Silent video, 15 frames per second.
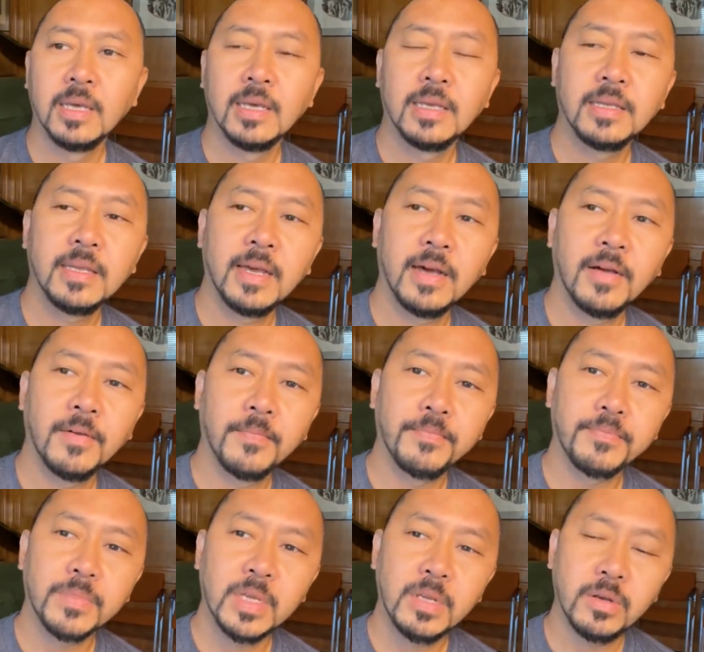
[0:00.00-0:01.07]

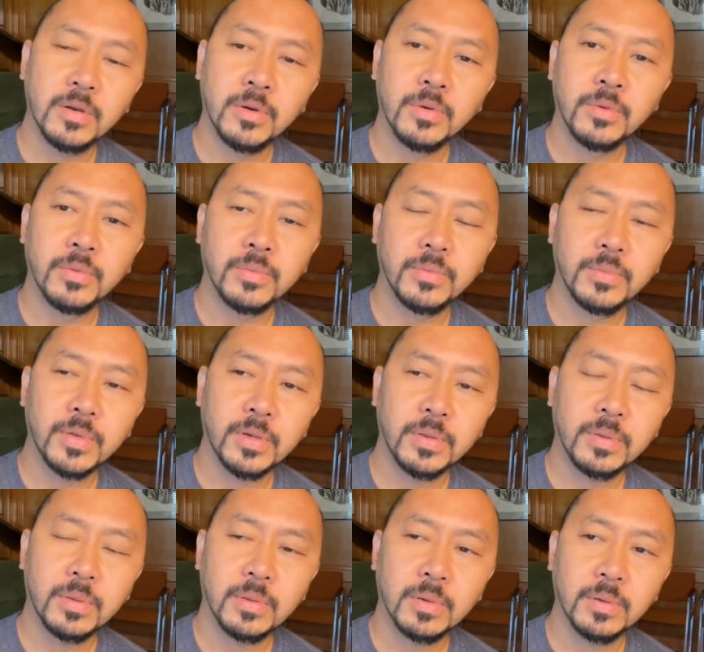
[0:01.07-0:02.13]
Now, you know,
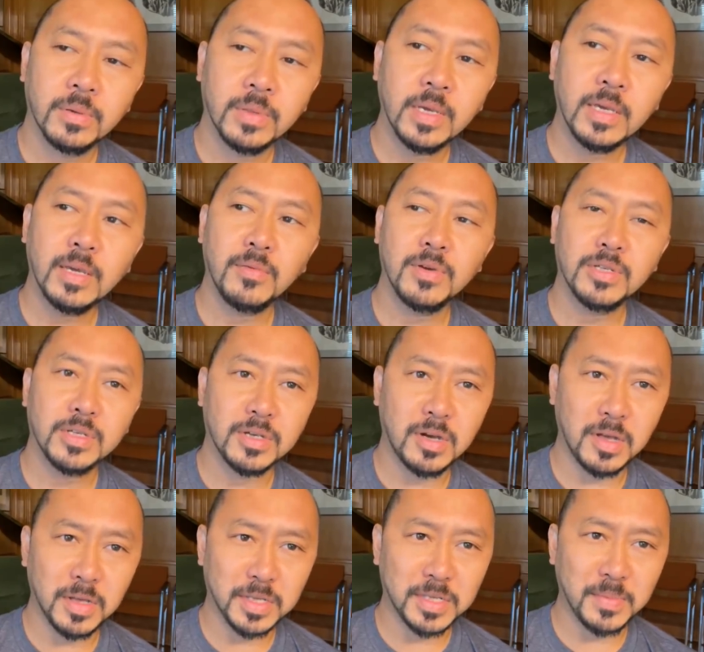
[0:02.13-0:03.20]
they're thinking we should
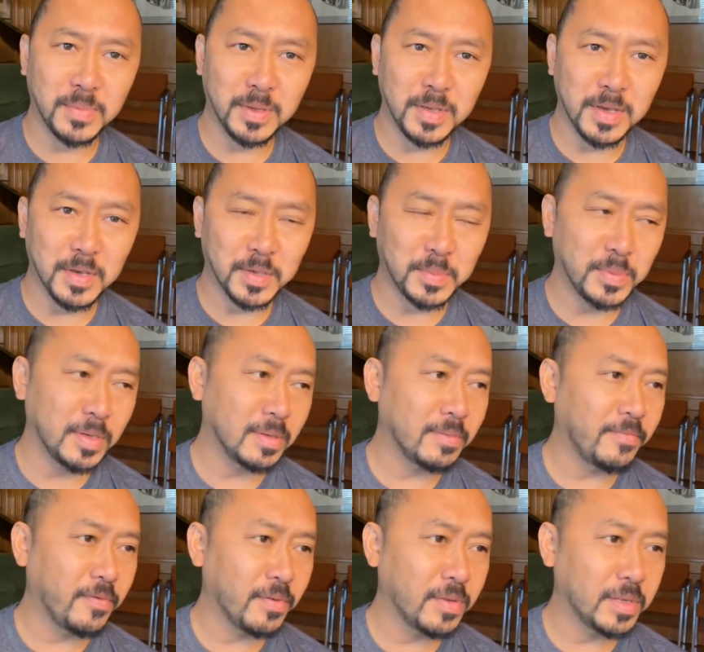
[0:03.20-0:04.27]
call it something else,
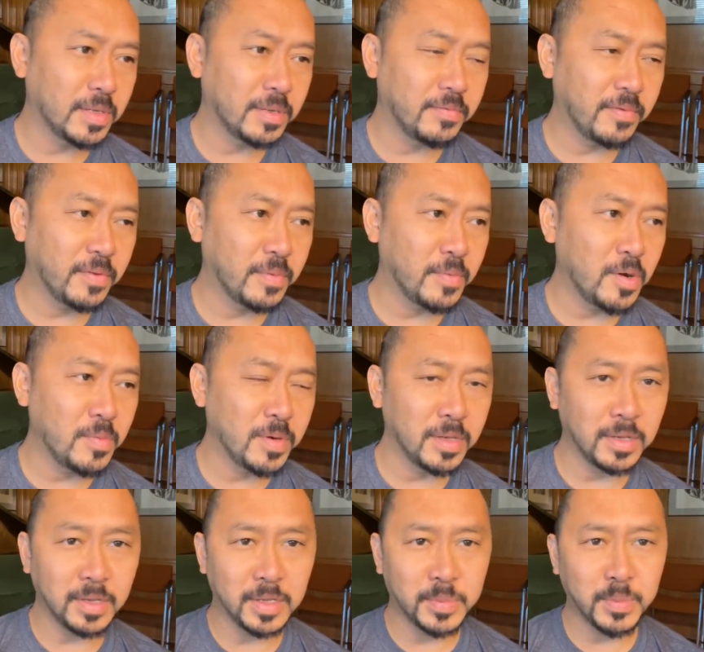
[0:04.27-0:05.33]
but for the
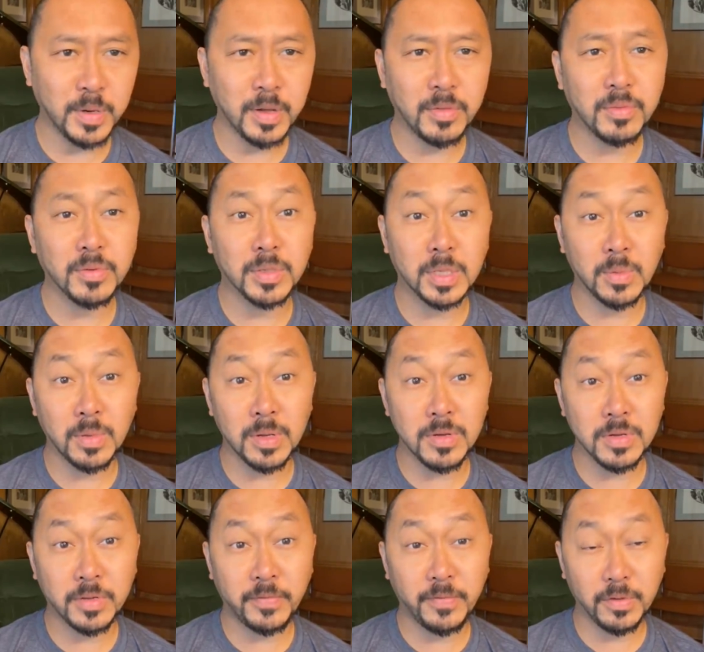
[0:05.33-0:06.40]
moment, it's breakthrough. Someone
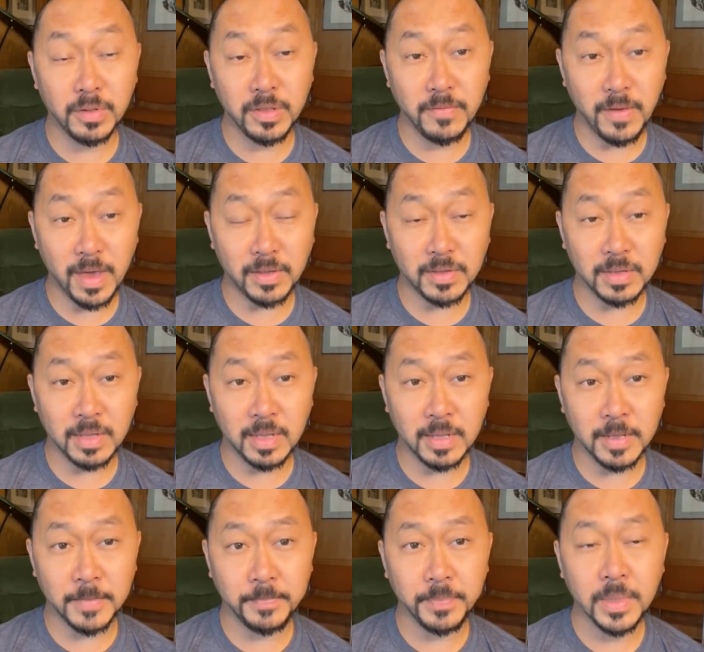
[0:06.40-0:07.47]
who's fully
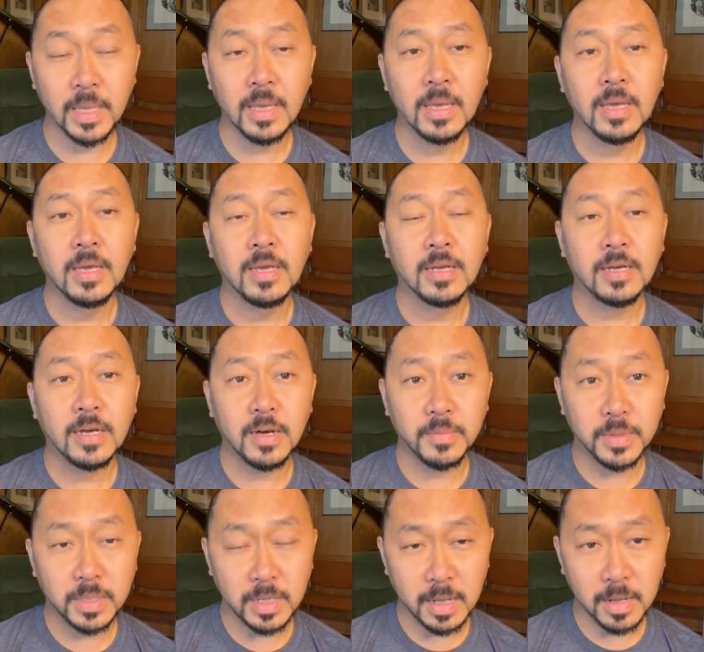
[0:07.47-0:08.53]
vaccinated
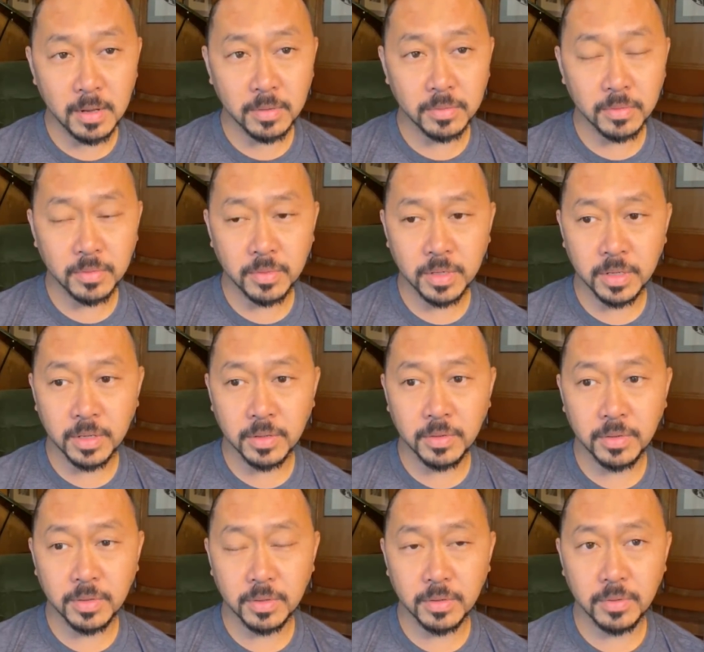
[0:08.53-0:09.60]
comes down
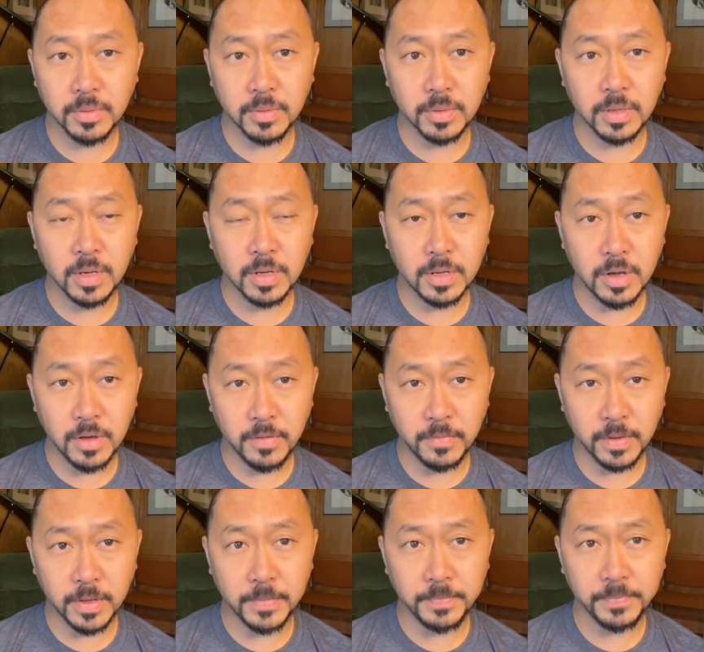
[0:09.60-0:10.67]
with
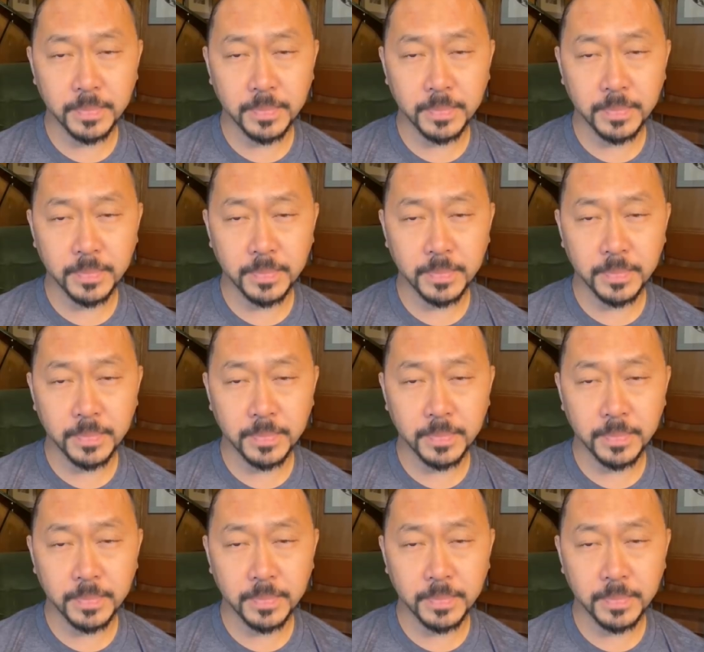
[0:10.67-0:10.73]
COVID.